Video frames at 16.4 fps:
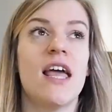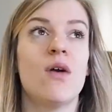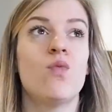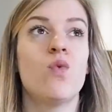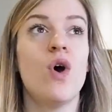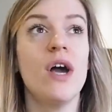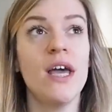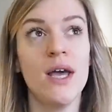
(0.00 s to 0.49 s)

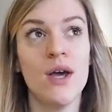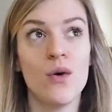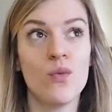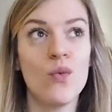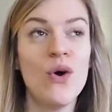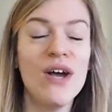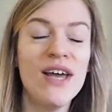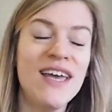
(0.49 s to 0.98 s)

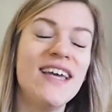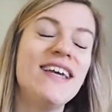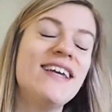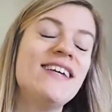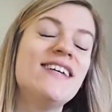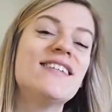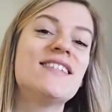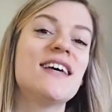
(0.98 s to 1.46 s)
What
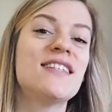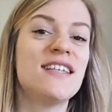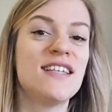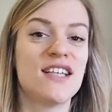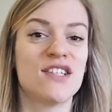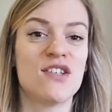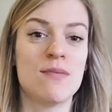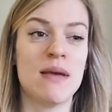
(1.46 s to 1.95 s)
he says
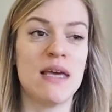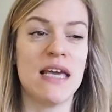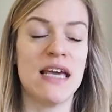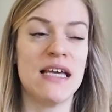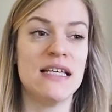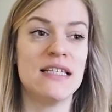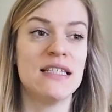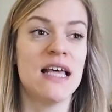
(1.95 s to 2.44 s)
he does for
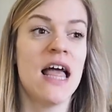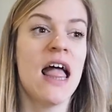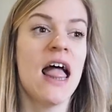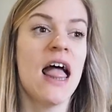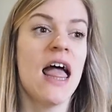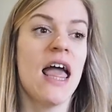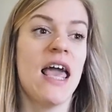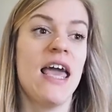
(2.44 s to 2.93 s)
me is
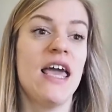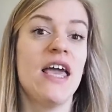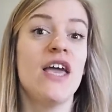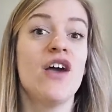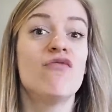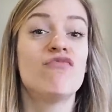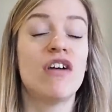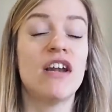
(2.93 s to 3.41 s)

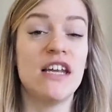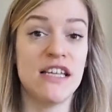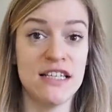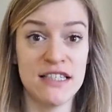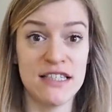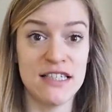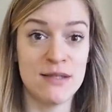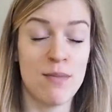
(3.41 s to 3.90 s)
he
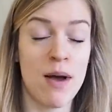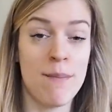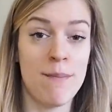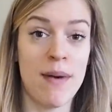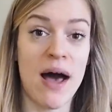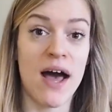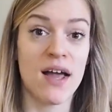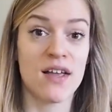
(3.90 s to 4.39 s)
releases my
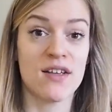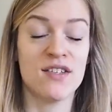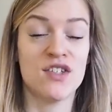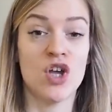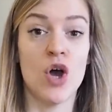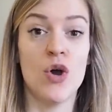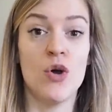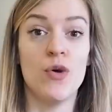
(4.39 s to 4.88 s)
back.
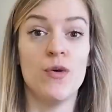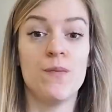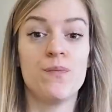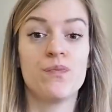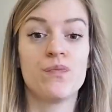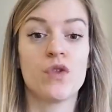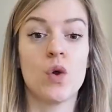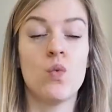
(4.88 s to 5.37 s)
So
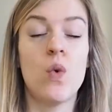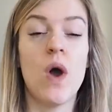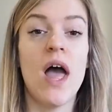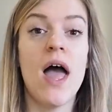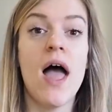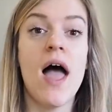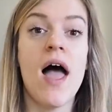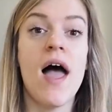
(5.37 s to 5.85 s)

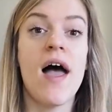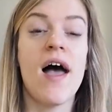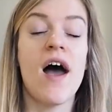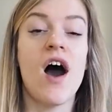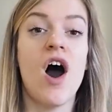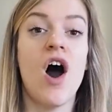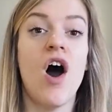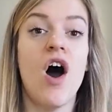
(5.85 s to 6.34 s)

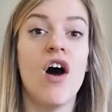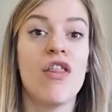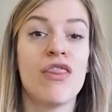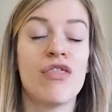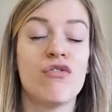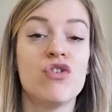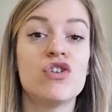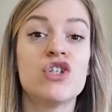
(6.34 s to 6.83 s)
where
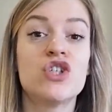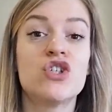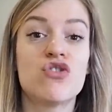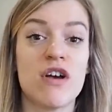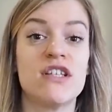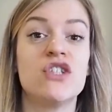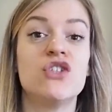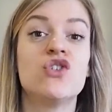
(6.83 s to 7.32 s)
through the
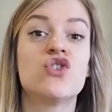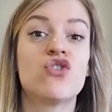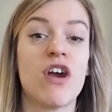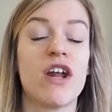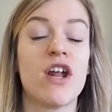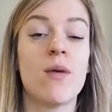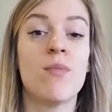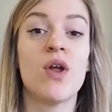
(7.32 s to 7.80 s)
stress and
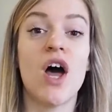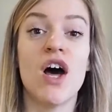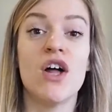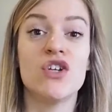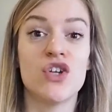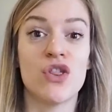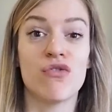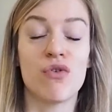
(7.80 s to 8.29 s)
strain I put it
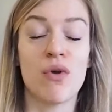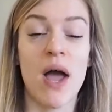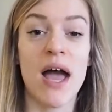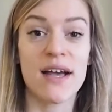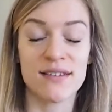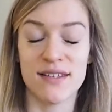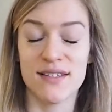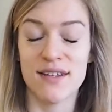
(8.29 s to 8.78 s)
under through
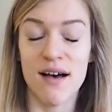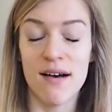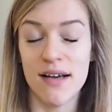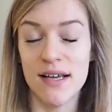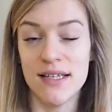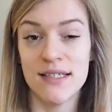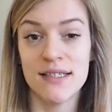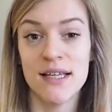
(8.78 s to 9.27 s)

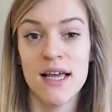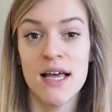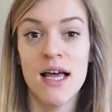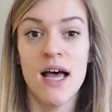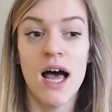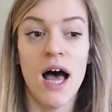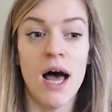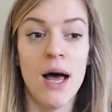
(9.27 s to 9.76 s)
exercise,
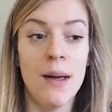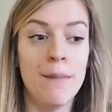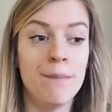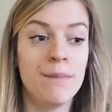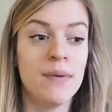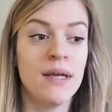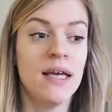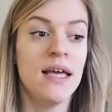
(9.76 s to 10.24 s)

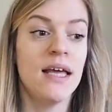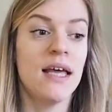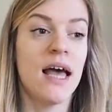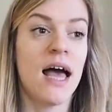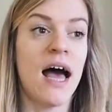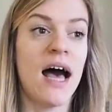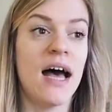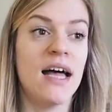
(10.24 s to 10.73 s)
and
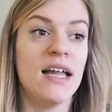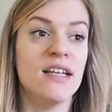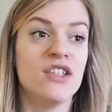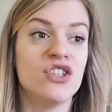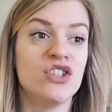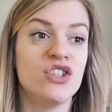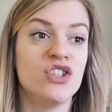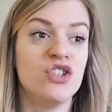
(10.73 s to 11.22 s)

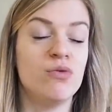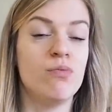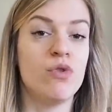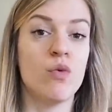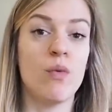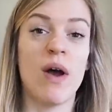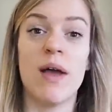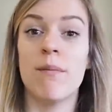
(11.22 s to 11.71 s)

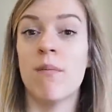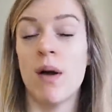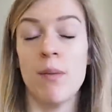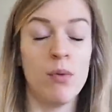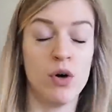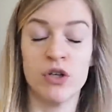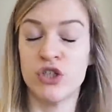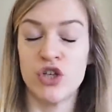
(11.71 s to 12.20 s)
the way my
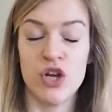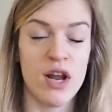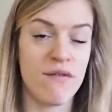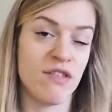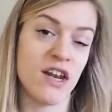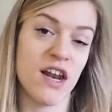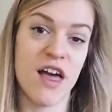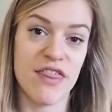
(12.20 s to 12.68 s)
posture and
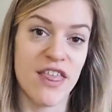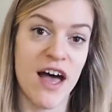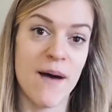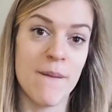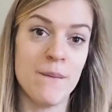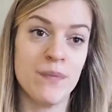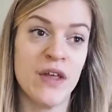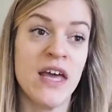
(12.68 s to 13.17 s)
everything like
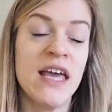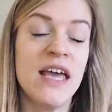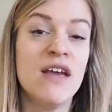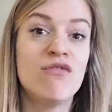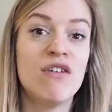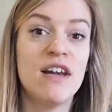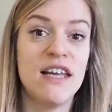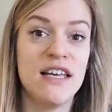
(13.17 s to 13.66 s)
that,
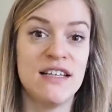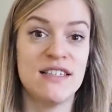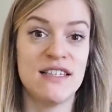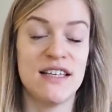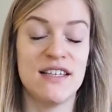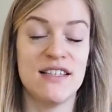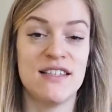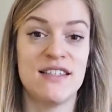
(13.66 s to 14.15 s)
he
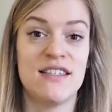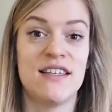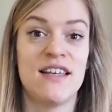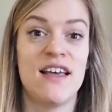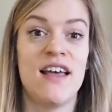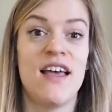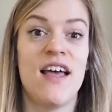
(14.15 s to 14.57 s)
releases